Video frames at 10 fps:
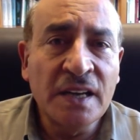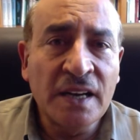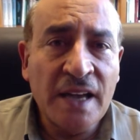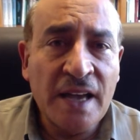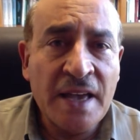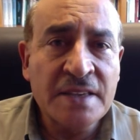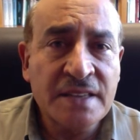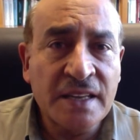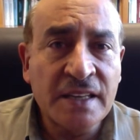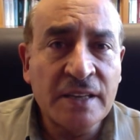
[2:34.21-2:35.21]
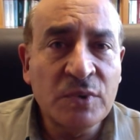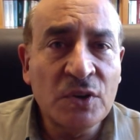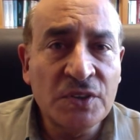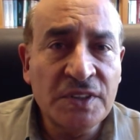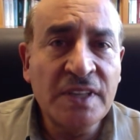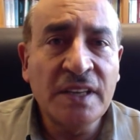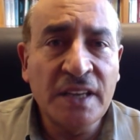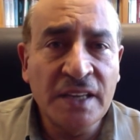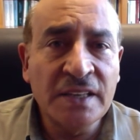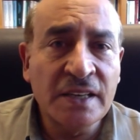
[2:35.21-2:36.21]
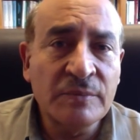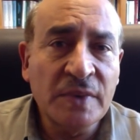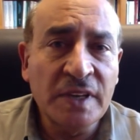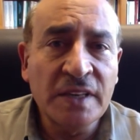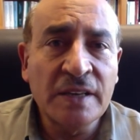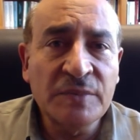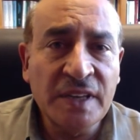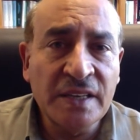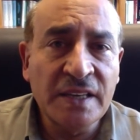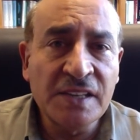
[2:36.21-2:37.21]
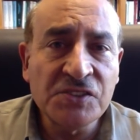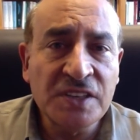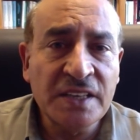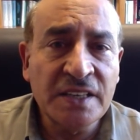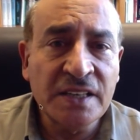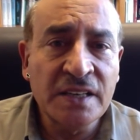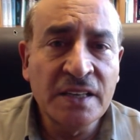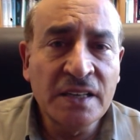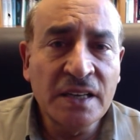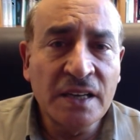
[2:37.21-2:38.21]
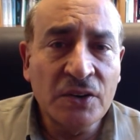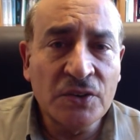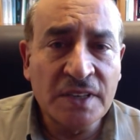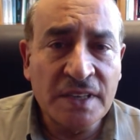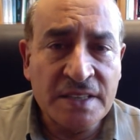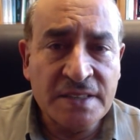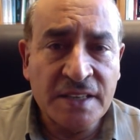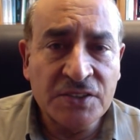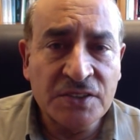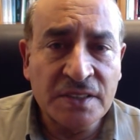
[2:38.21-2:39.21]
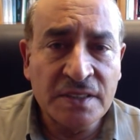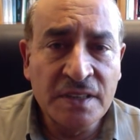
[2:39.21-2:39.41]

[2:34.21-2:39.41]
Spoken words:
as an employee in a big engineering organization.